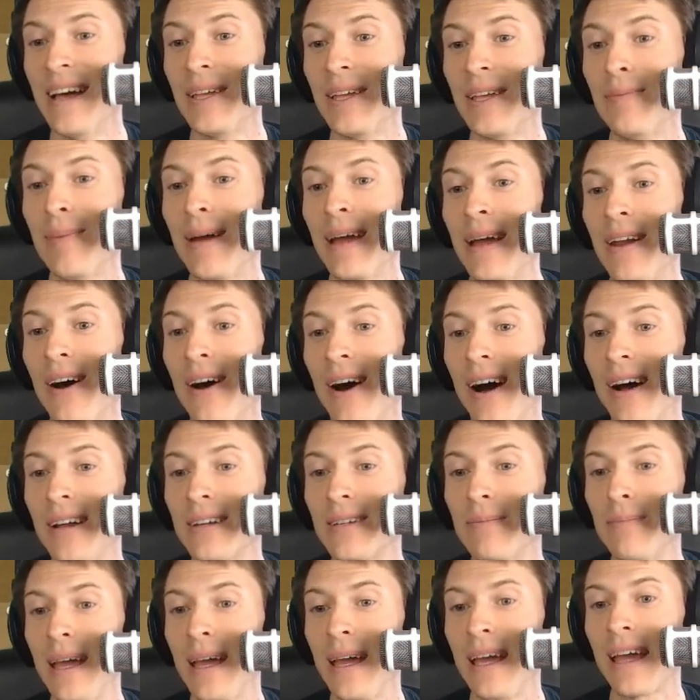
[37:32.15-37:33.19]
you may not
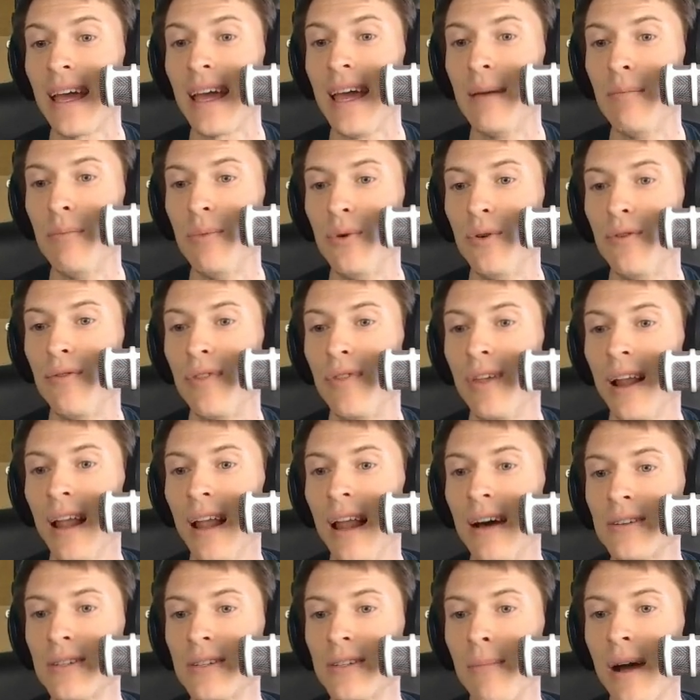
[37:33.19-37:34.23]
make a move that
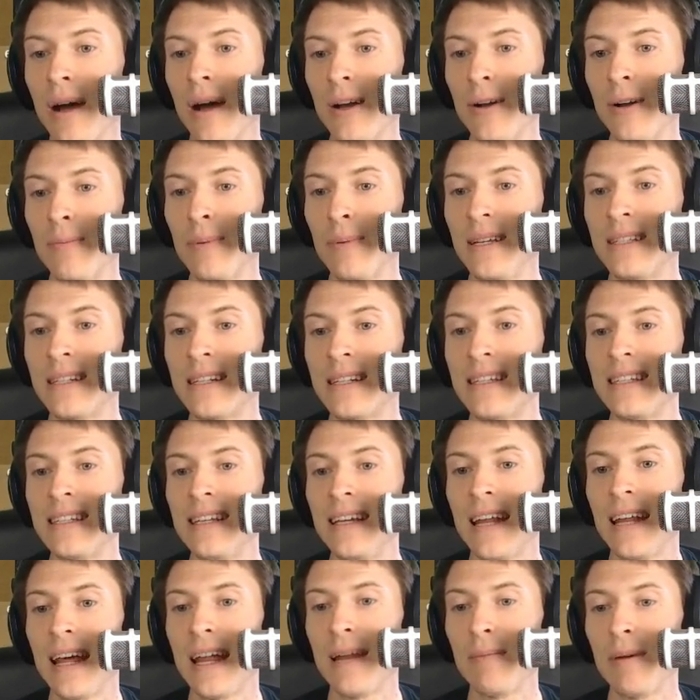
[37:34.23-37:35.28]
allows a minor piece to
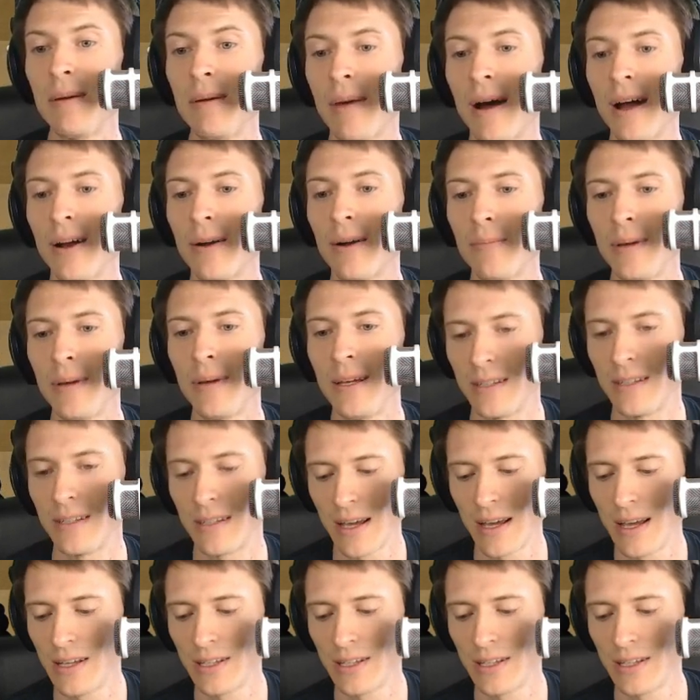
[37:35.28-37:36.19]
see an enemy minor piece.